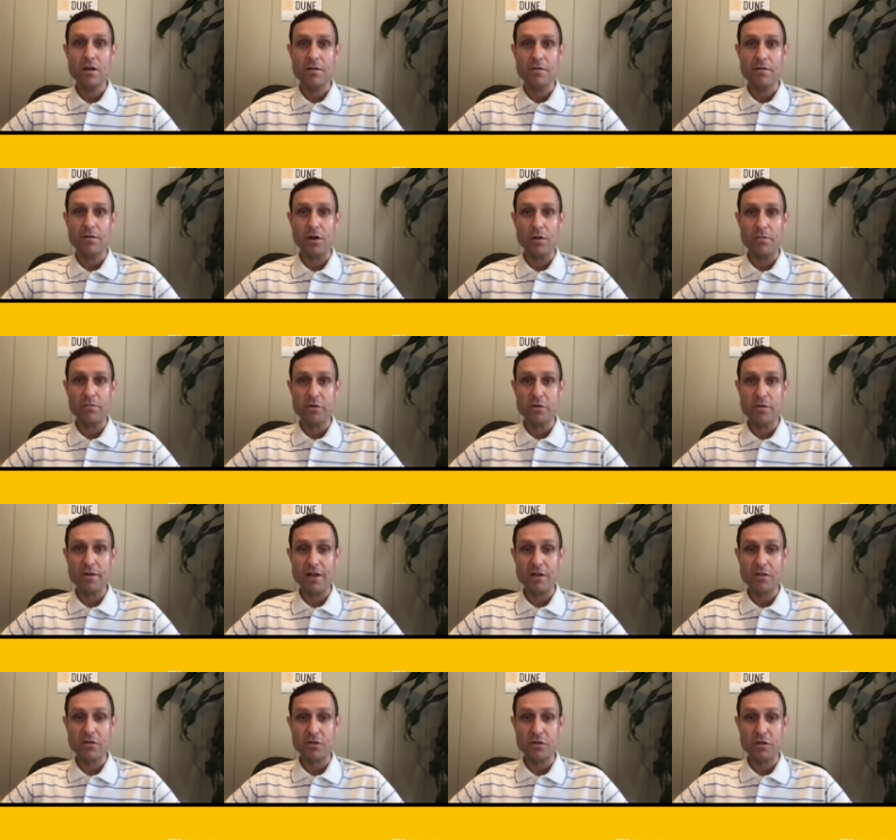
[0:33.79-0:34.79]
From
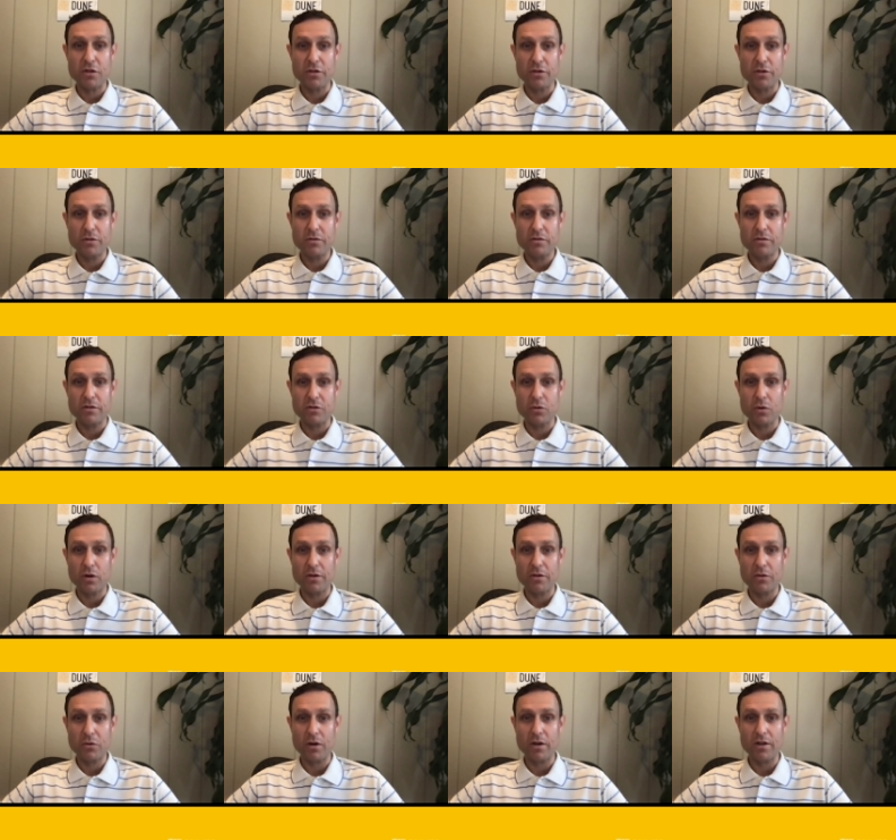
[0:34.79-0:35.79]
2002 to
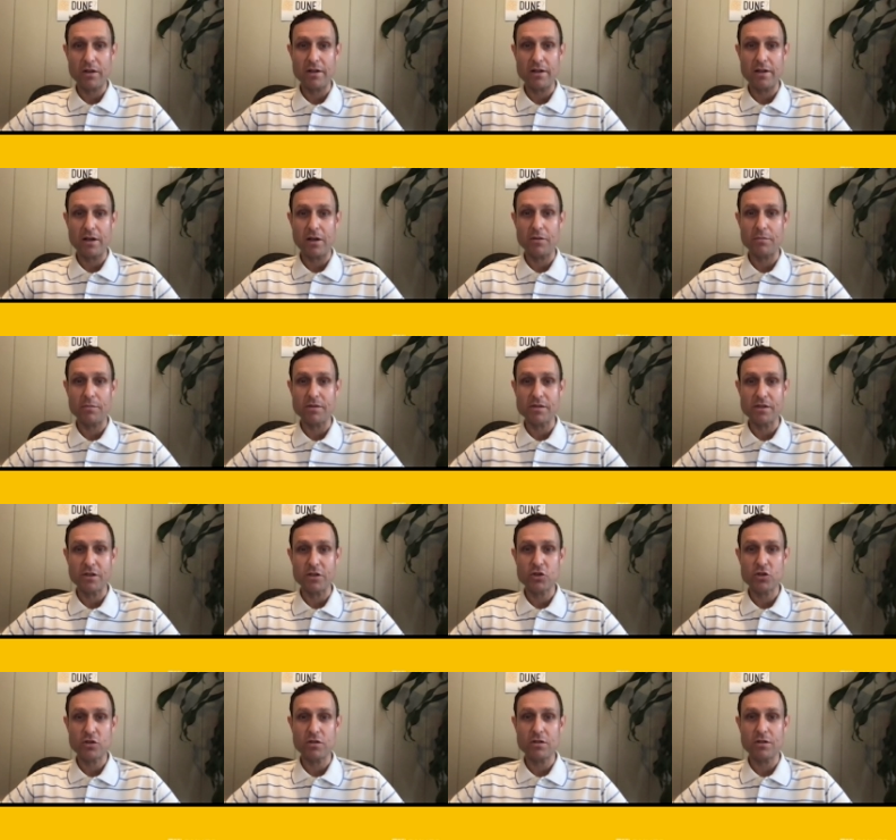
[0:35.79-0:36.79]
2020, he held the
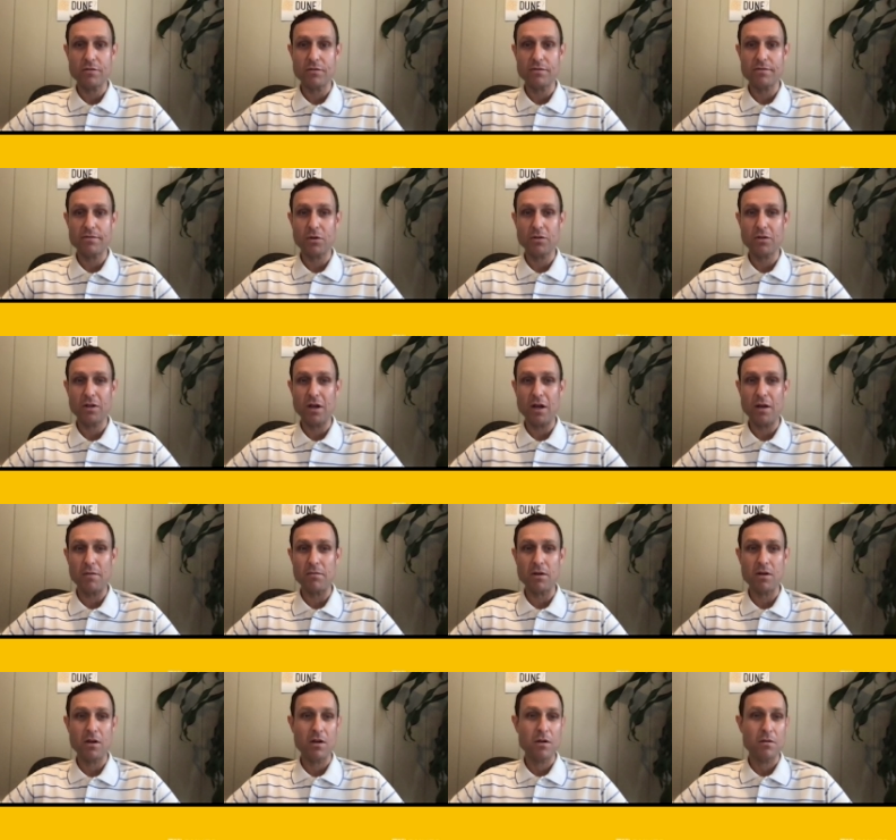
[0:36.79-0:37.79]
position of a
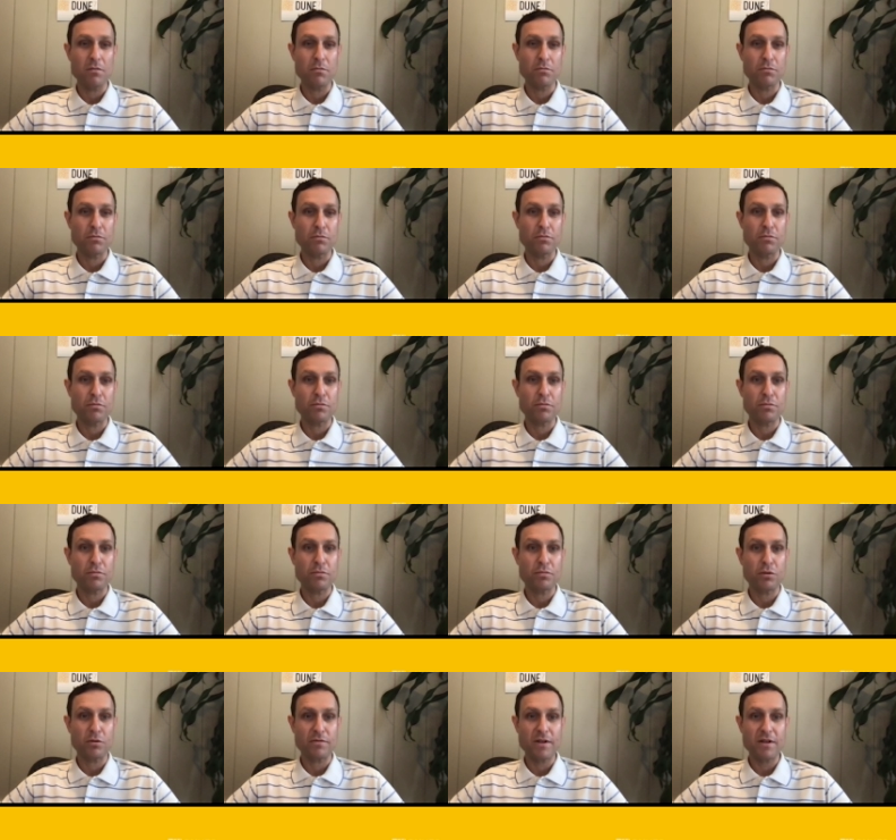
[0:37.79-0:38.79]
full-time
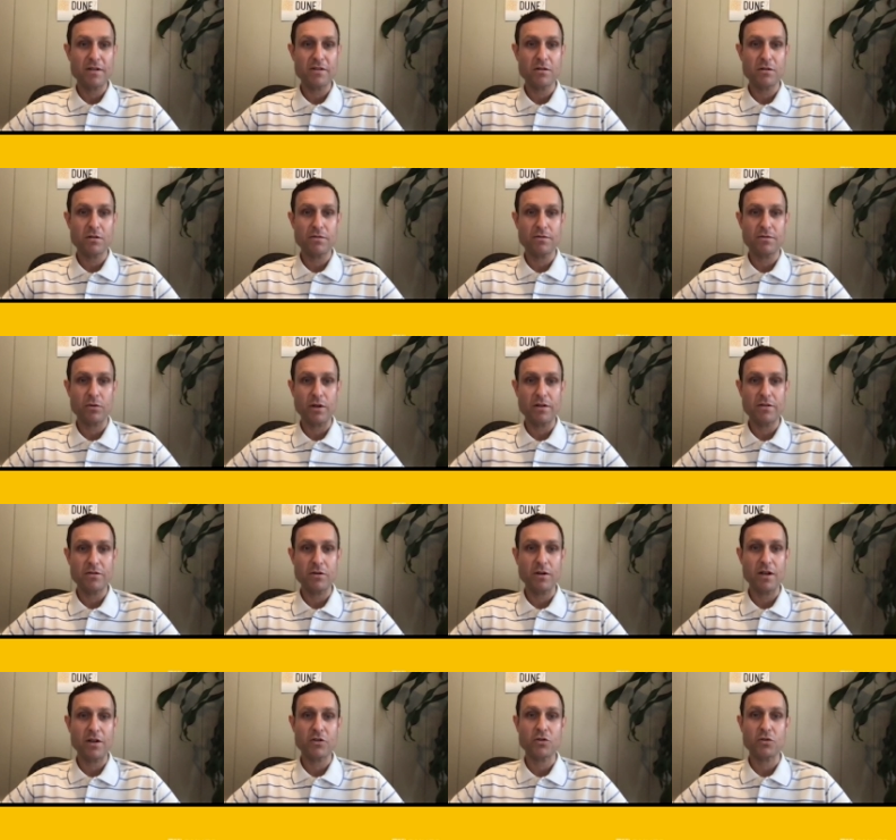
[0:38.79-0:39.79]
professor for
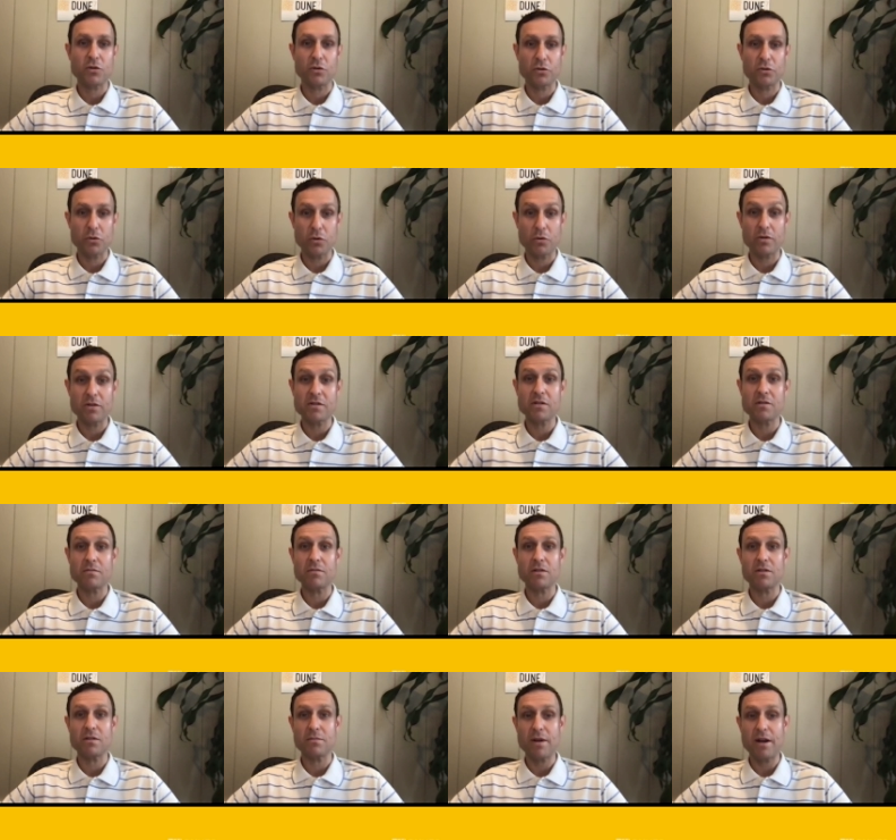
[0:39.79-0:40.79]
international
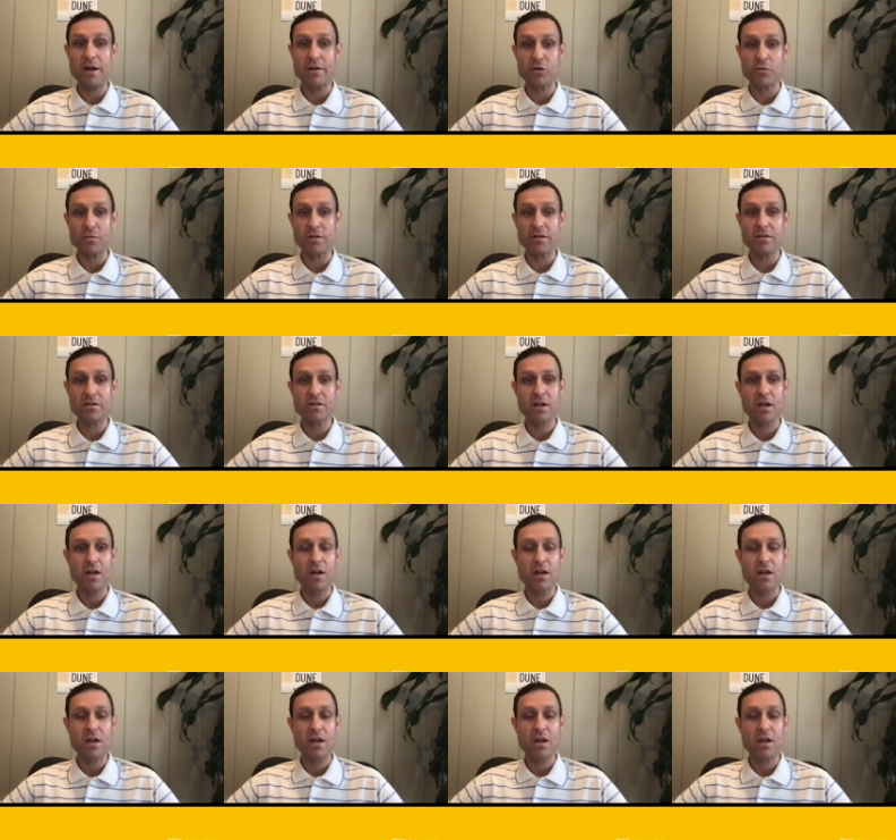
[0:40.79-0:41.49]
tourism management.